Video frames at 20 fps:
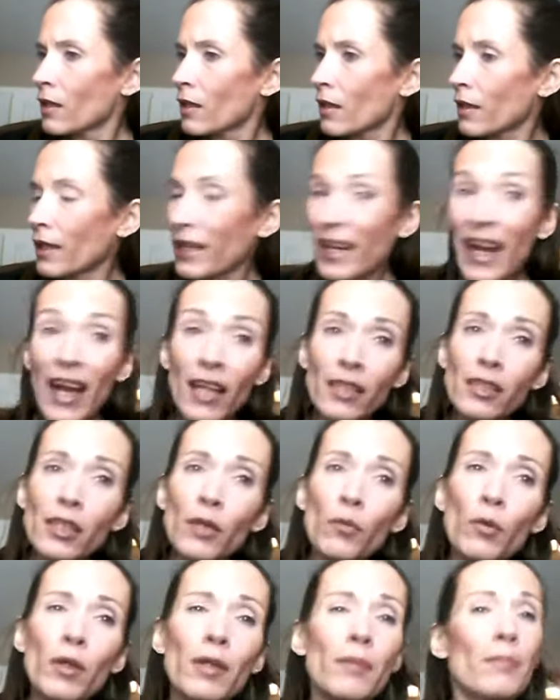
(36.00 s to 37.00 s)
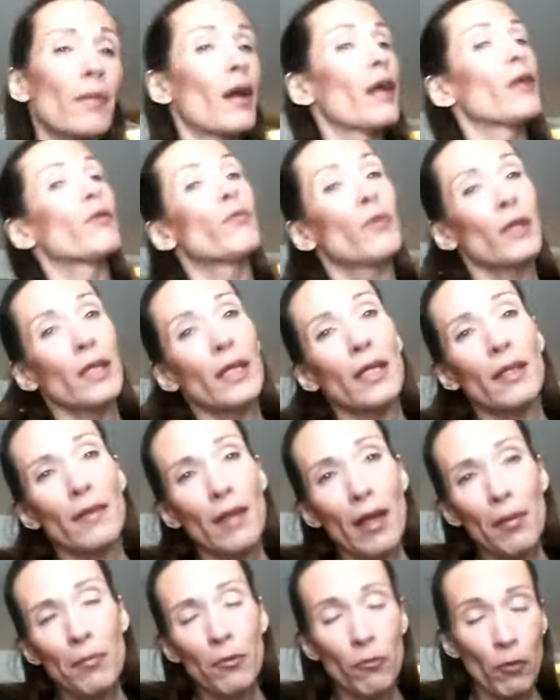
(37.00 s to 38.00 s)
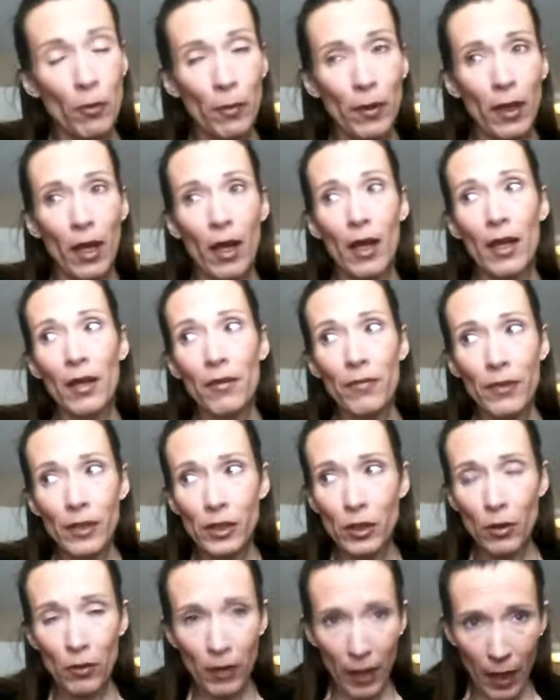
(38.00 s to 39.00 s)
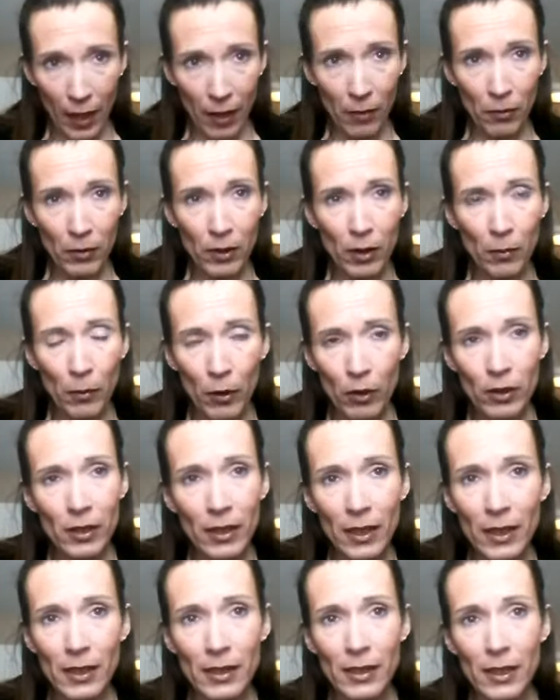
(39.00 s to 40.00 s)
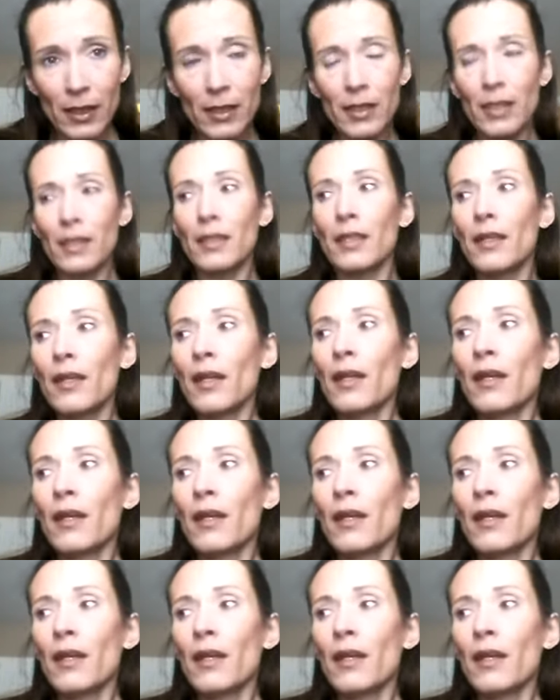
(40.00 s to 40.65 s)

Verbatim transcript: and I would actually wouldn't mind reading that reply if it's okay with the person that sent it.